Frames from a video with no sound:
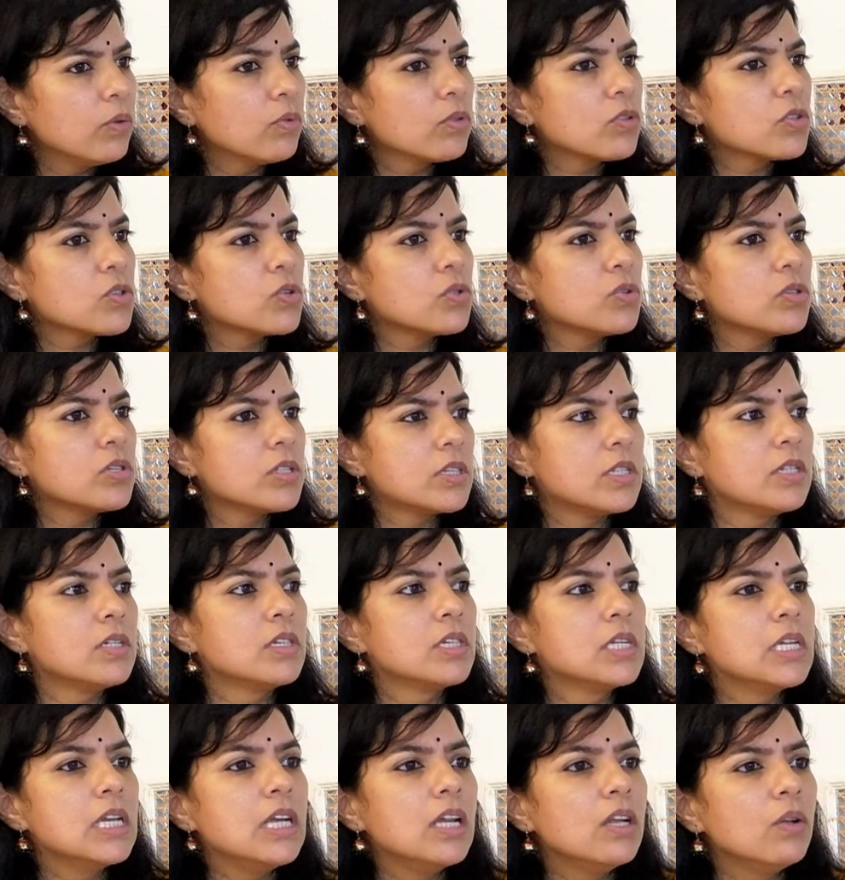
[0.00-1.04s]
wants to
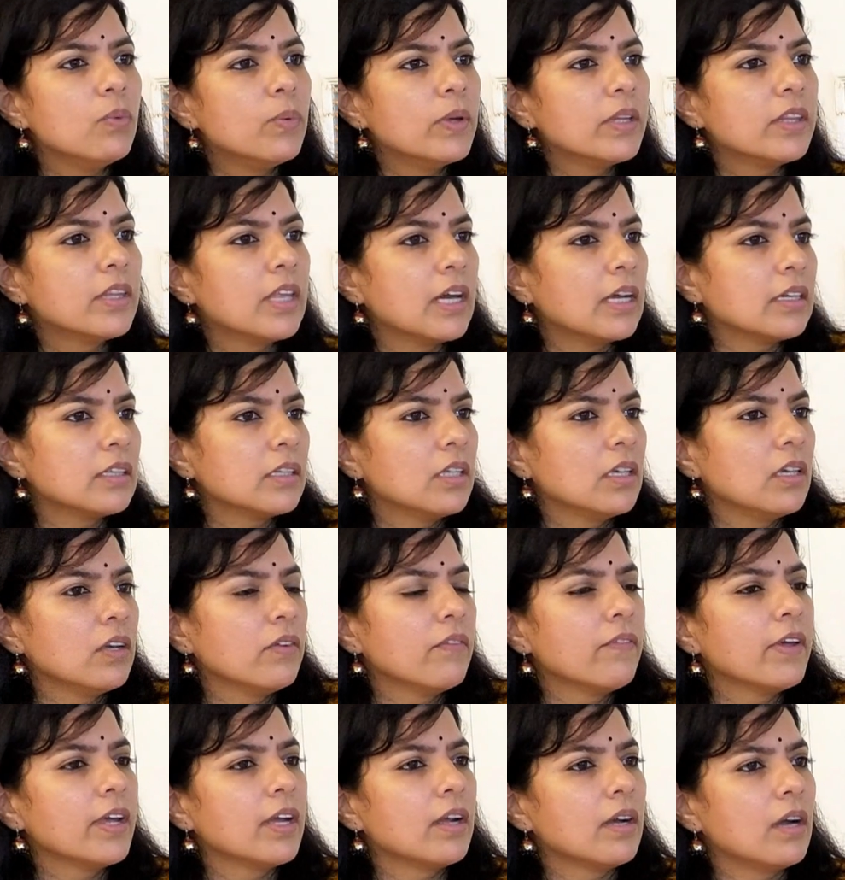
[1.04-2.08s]
deal with that
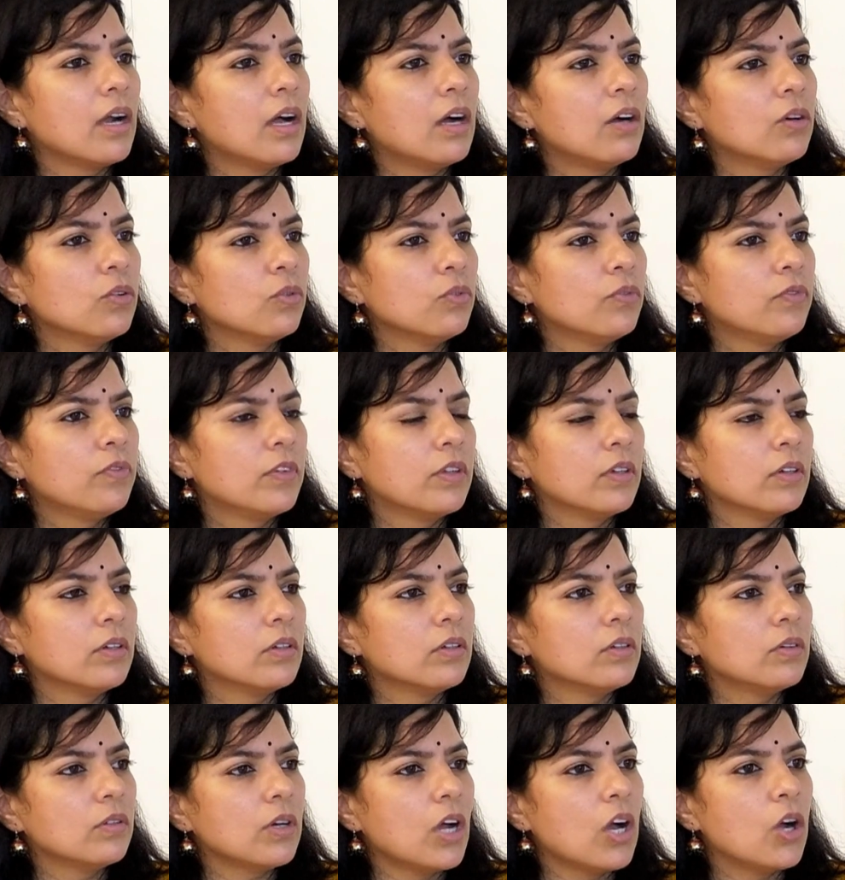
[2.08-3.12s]
thing where how
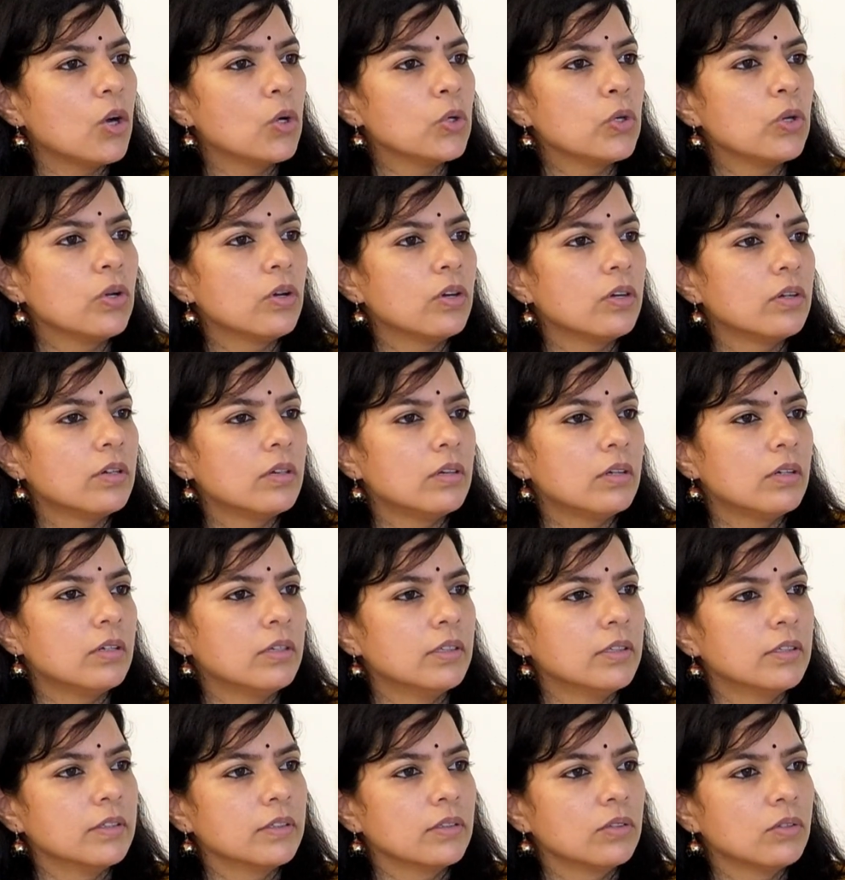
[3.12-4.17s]
you're
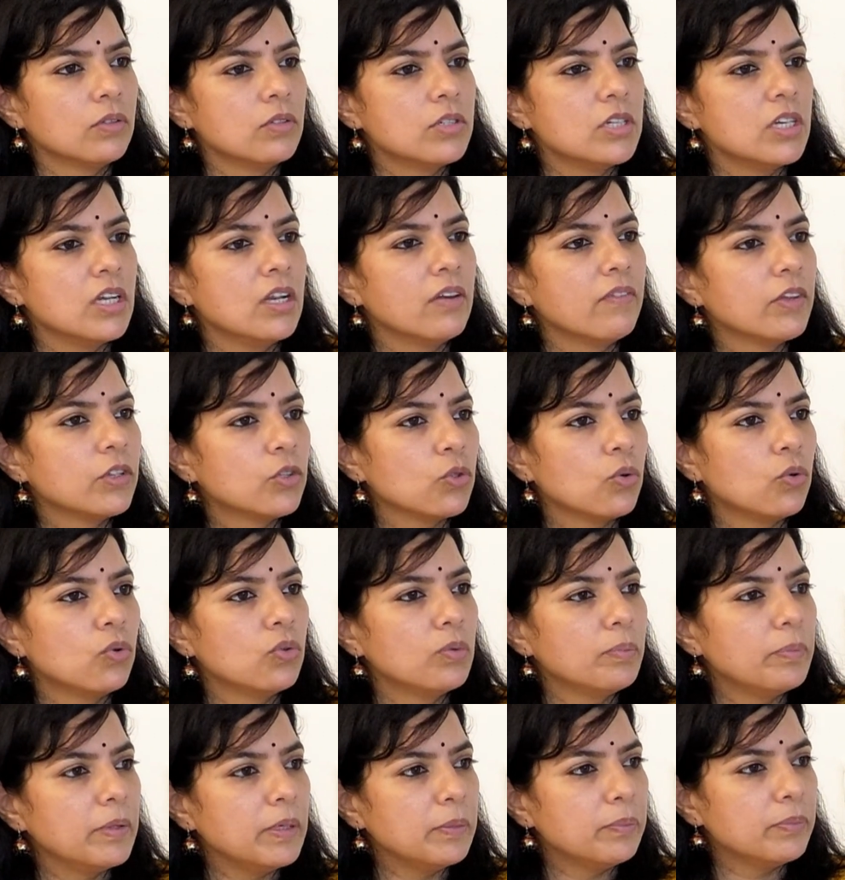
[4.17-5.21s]
dealing with your
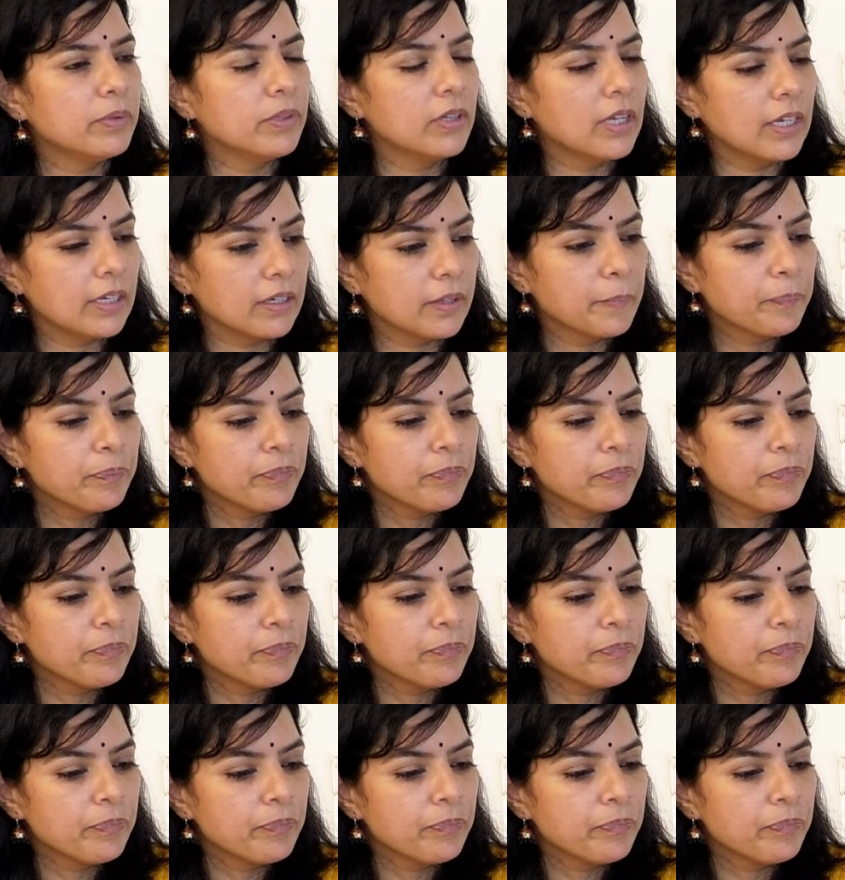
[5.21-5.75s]
own people, like,